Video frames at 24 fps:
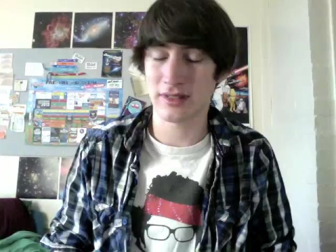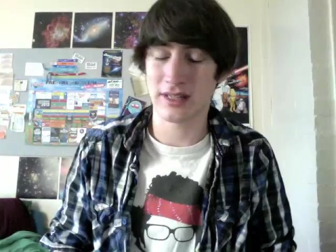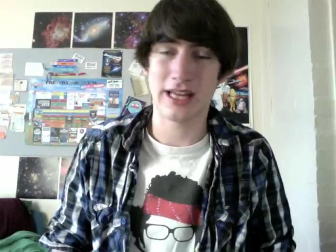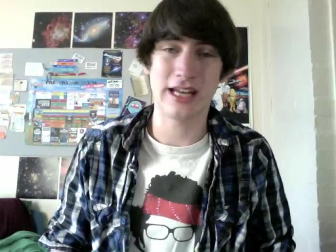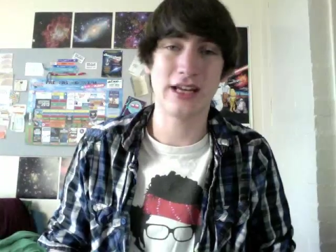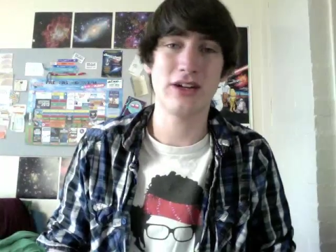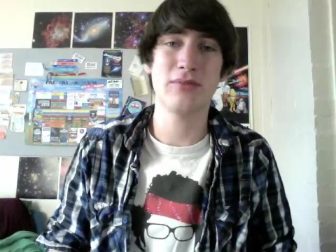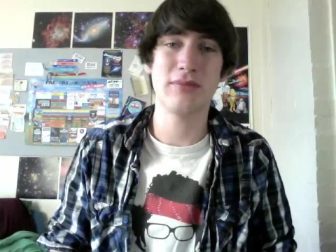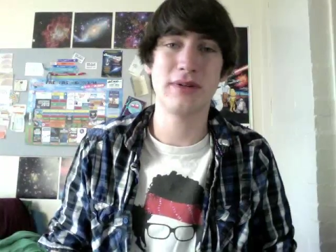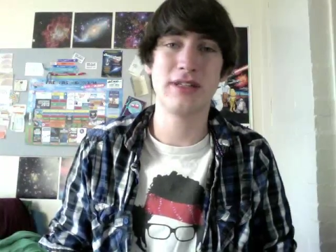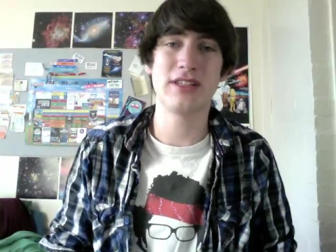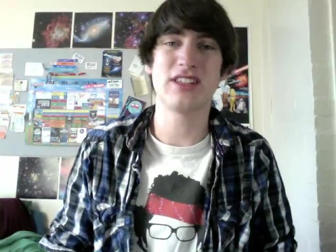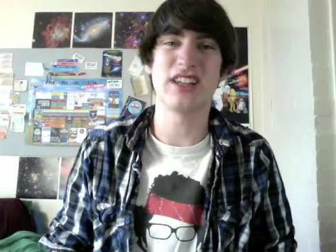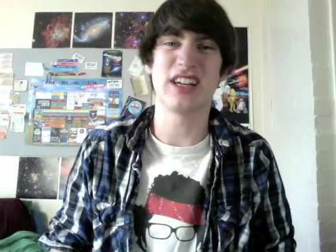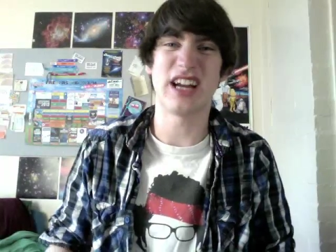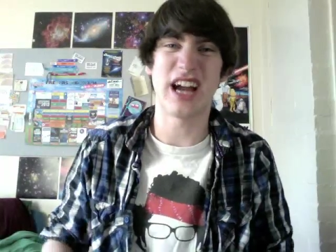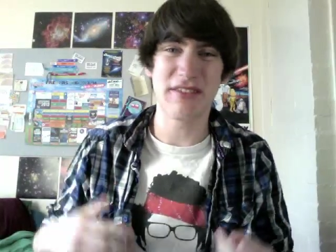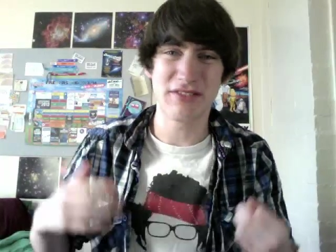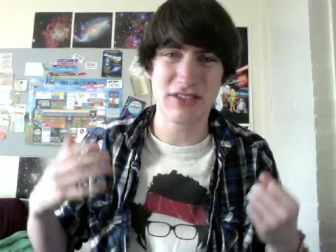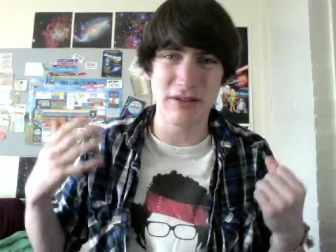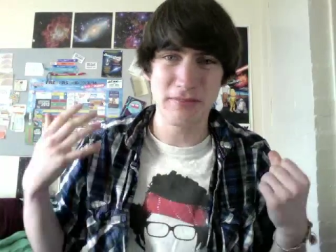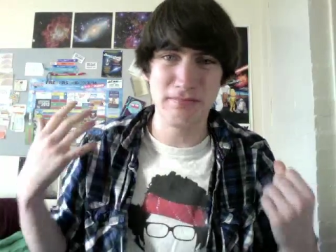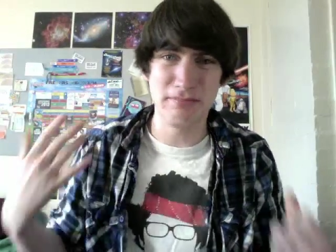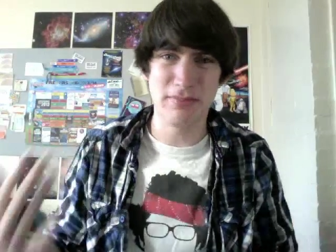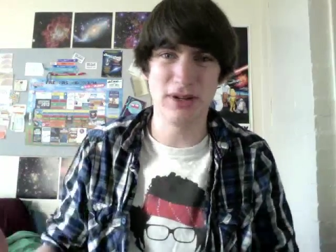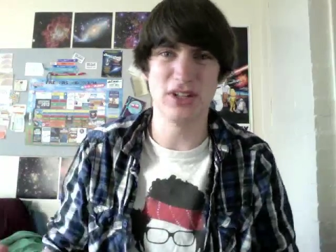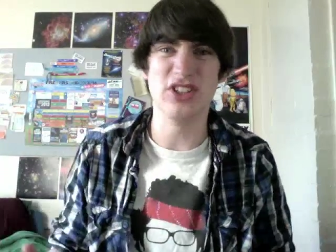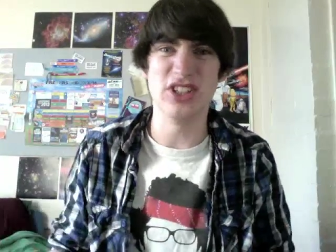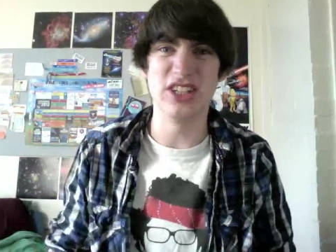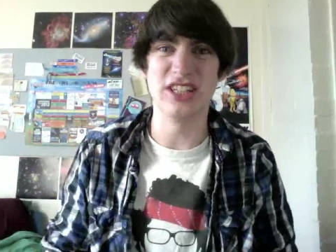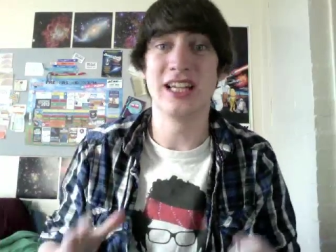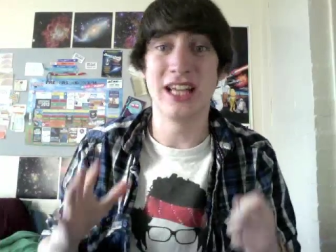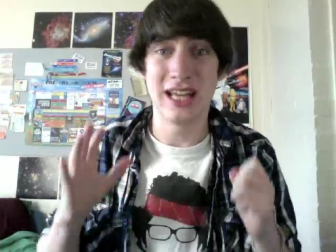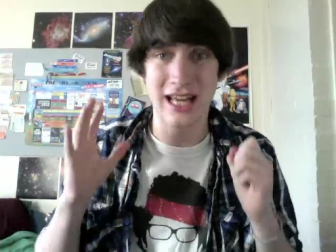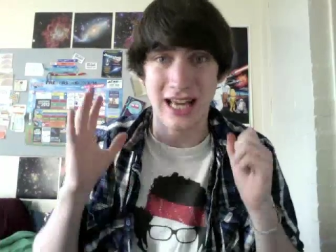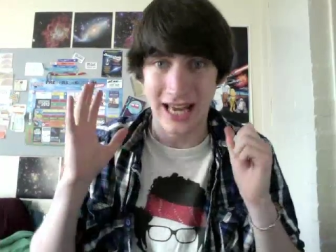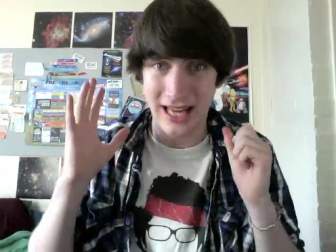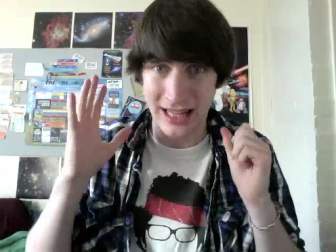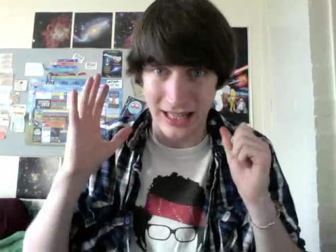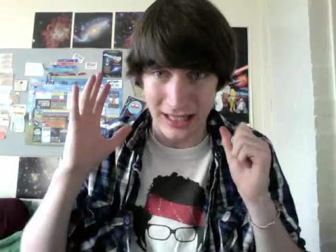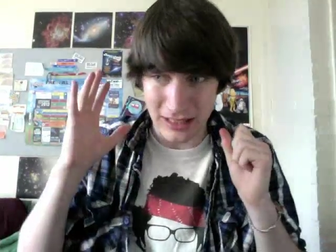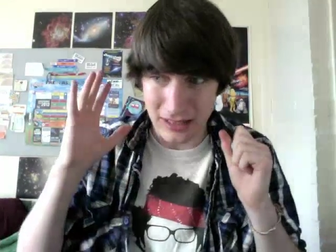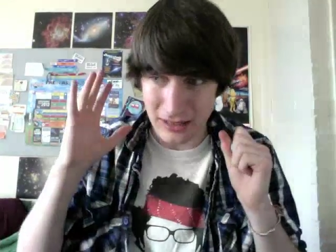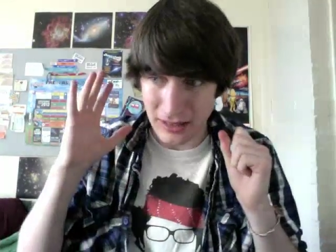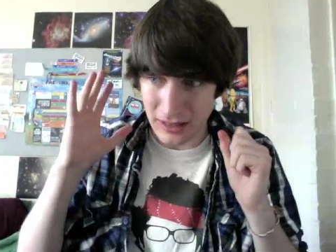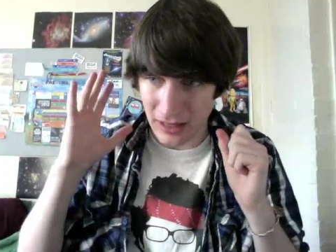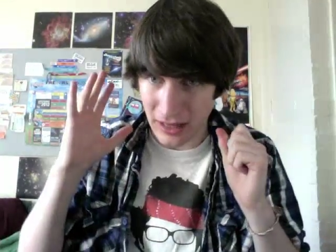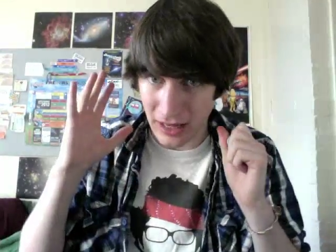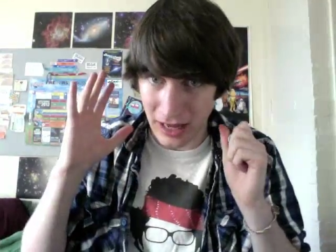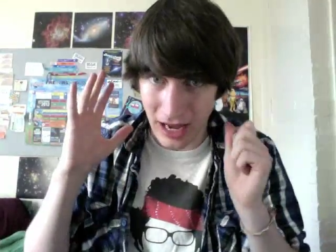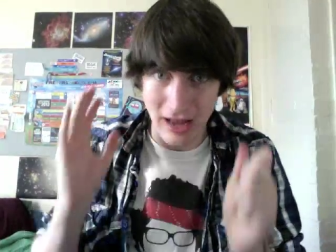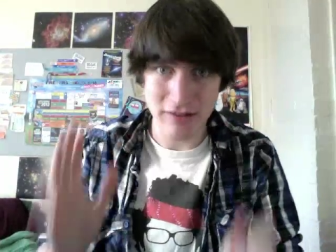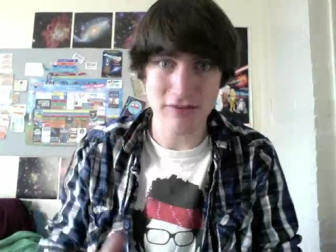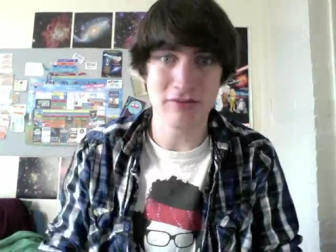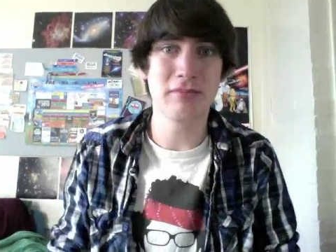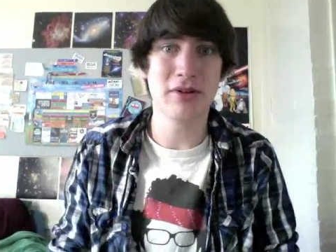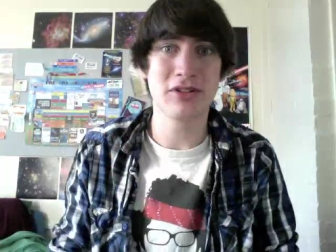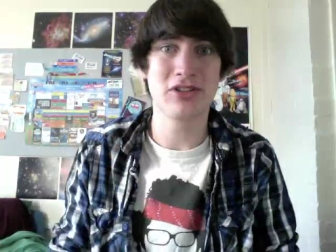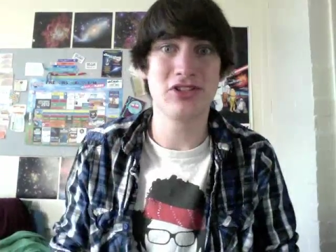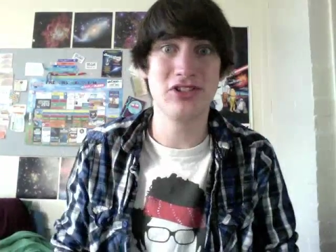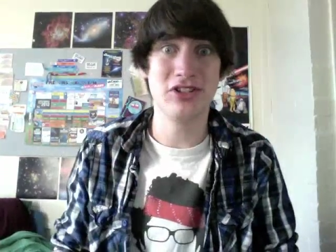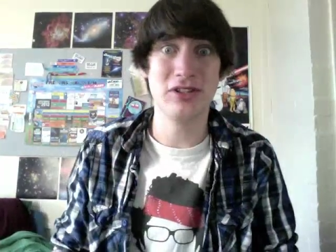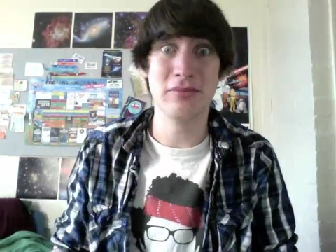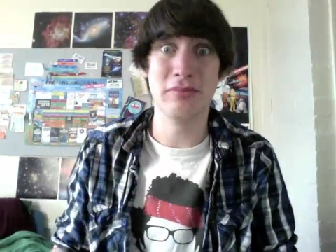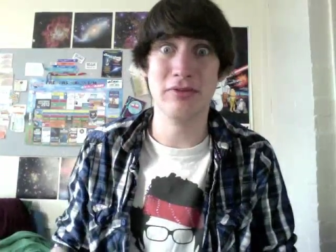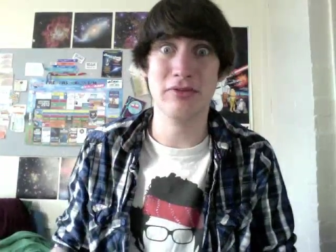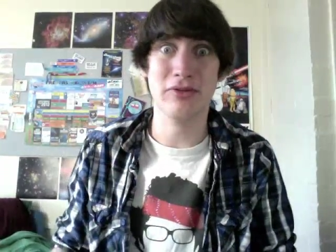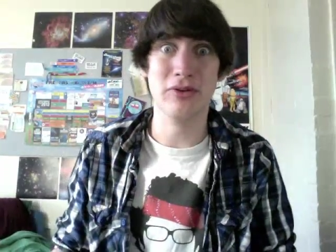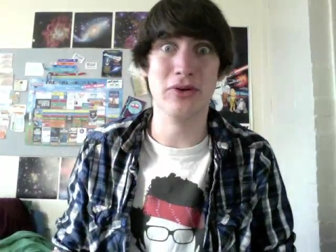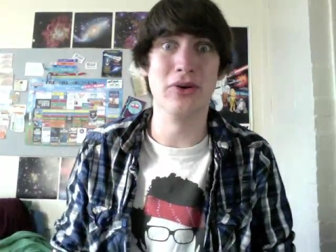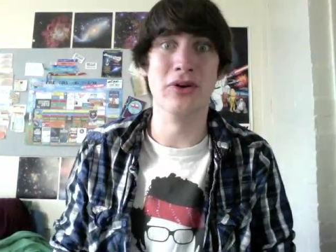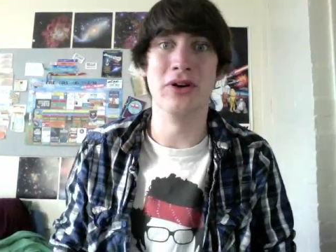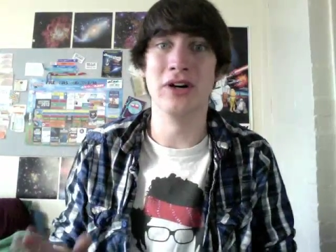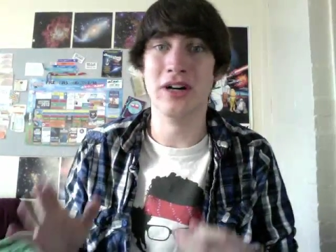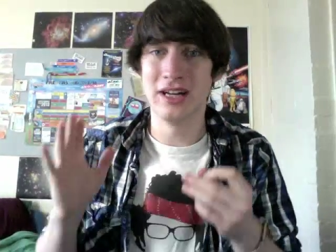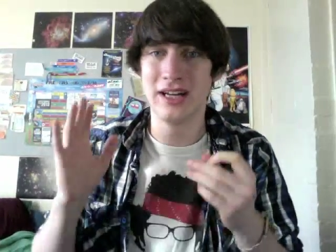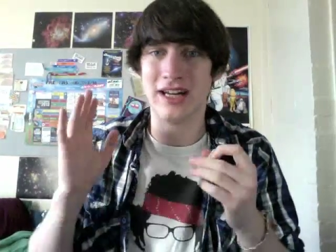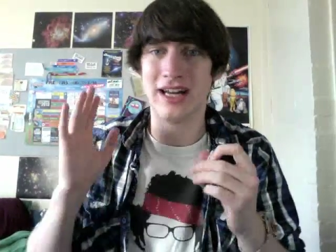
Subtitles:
And it all means that I have to budget, and I haven't budgeted before,